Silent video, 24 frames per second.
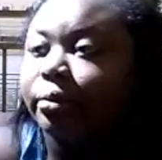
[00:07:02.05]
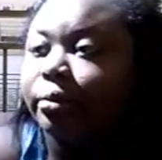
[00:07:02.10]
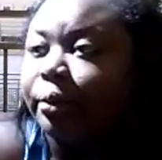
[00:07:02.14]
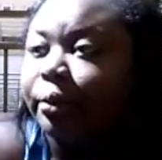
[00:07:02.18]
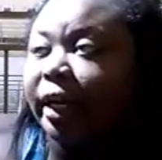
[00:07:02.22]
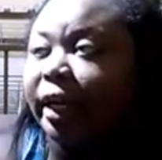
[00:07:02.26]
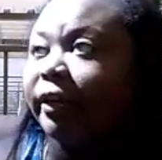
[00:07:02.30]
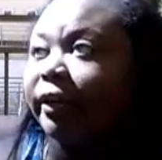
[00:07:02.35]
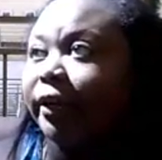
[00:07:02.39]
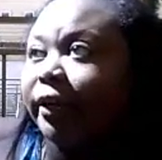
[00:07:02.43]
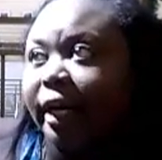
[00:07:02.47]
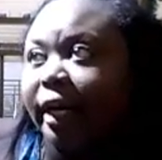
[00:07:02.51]

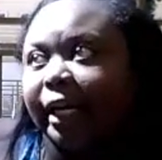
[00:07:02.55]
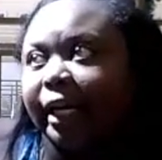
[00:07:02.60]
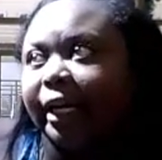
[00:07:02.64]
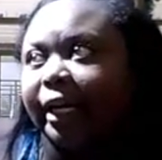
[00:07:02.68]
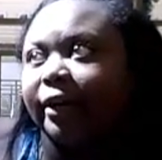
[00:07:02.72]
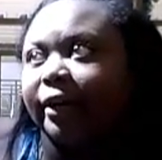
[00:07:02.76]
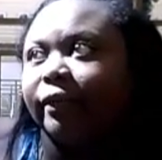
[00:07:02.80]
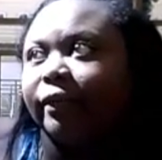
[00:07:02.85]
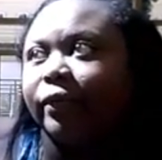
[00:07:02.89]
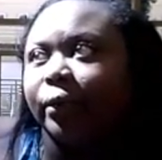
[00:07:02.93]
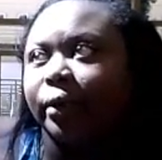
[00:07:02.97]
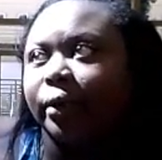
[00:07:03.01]
whatever I
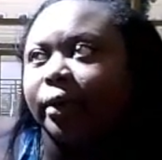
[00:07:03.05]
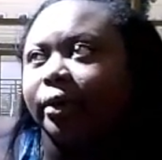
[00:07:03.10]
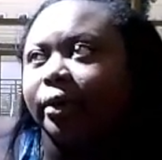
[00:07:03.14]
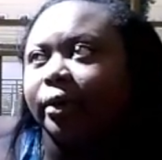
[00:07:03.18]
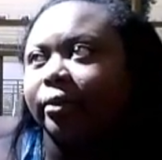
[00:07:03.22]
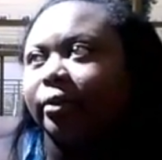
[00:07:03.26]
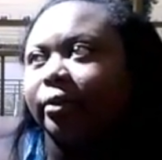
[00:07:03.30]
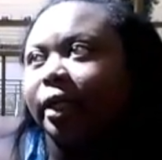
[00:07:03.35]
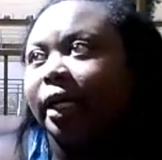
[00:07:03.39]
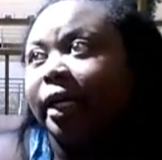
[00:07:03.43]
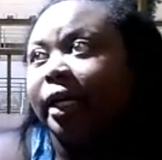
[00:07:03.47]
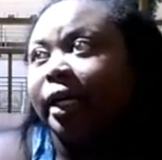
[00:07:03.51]
can for
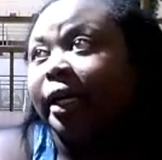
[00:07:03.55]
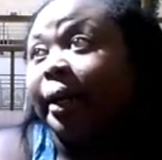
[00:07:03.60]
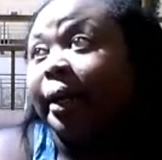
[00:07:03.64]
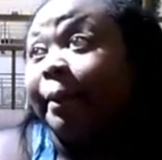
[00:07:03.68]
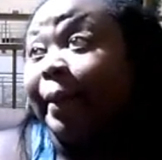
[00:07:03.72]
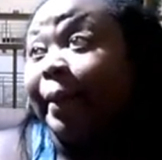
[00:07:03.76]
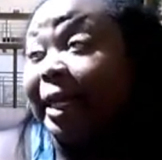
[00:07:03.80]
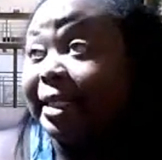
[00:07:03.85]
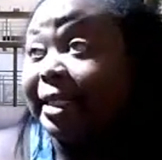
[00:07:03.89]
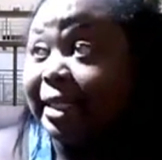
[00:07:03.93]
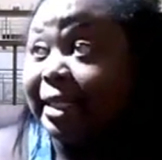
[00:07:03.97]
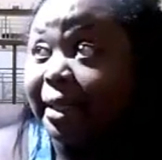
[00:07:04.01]

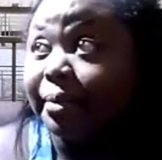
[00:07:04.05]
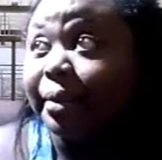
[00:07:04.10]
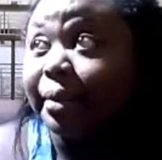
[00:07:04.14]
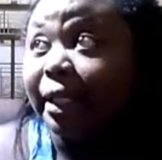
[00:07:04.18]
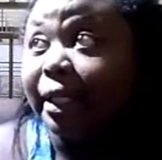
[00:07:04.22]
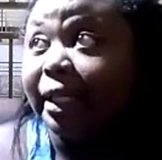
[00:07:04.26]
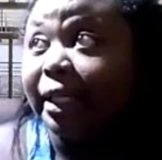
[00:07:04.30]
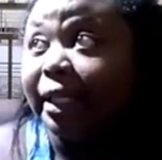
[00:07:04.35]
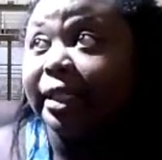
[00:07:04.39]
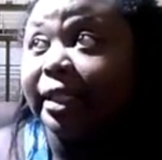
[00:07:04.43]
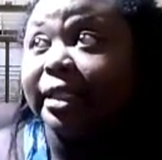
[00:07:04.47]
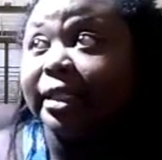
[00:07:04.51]
my
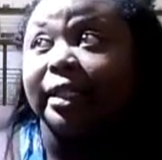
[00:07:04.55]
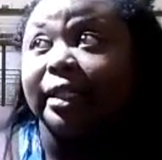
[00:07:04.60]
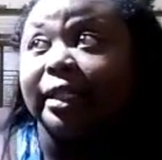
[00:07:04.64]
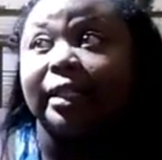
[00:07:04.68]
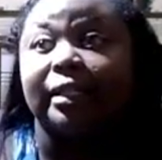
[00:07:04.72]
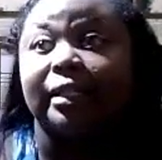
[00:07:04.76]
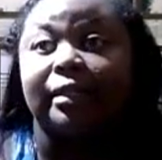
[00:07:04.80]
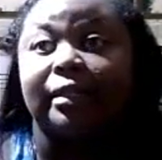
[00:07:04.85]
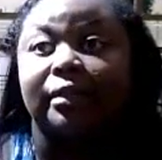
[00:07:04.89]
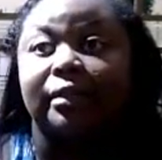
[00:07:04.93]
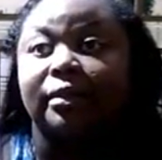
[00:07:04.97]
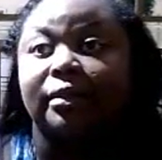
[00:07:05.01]
siblings
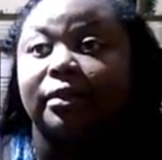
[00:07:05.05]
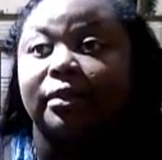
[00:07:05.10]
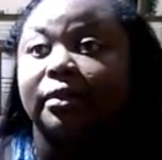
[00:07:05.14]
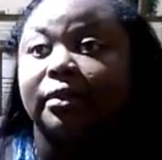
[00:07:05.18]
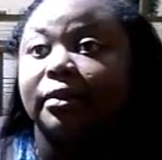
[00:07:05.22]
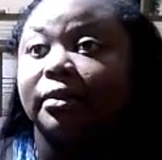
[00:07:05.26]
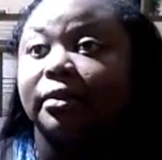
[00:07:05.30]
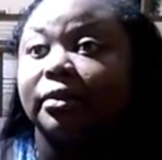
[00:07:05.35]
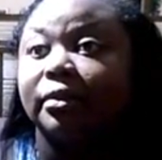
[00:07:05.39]
and